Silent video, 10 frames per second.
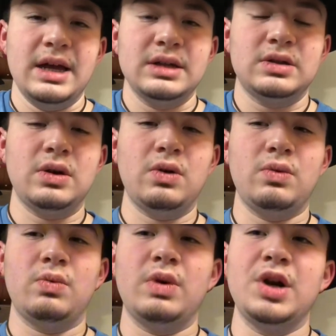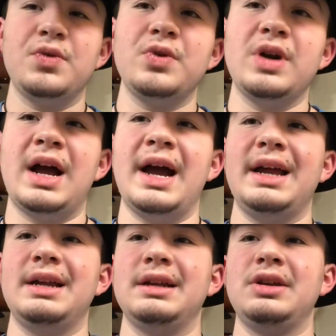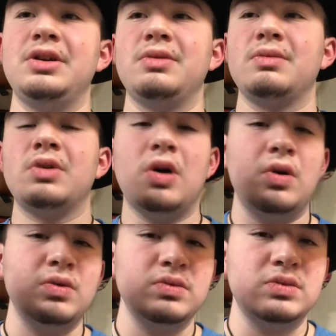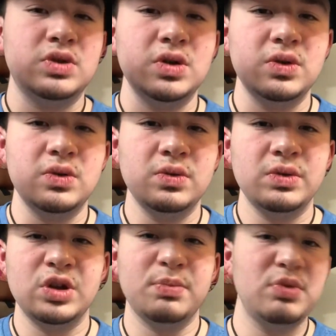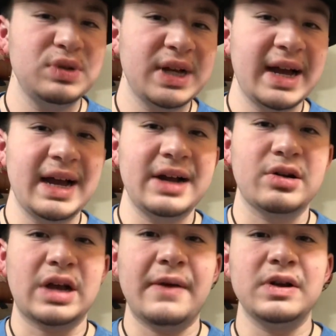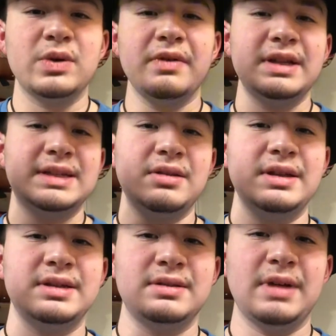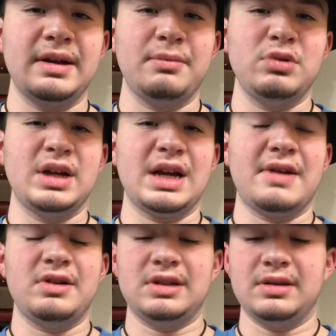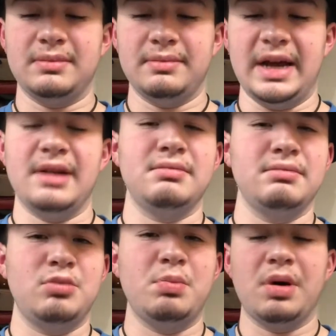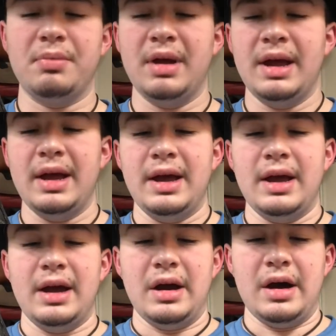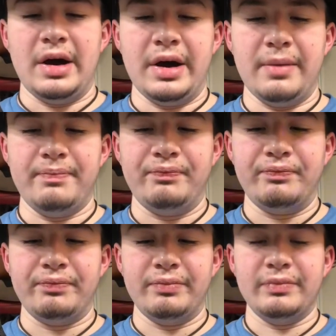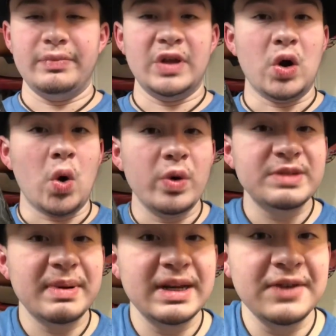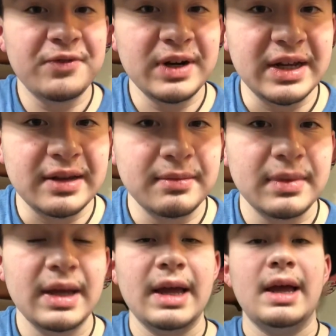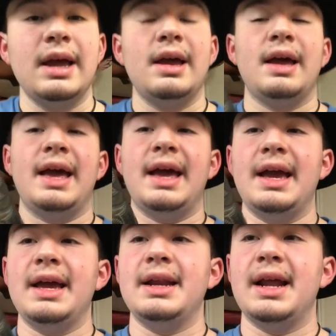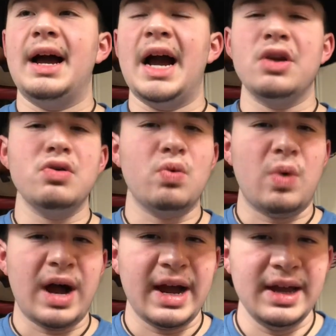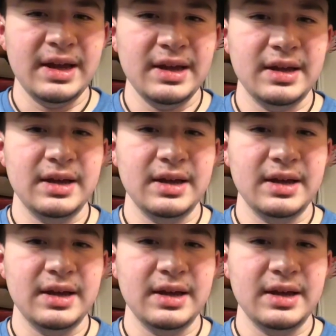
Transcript: So whenever I go to Boot Jack or Cameron's, wherever they sell these, right? Boot Jack and Cameron sells them, and Boot Barn, um, they're always made differently, and I don't know why.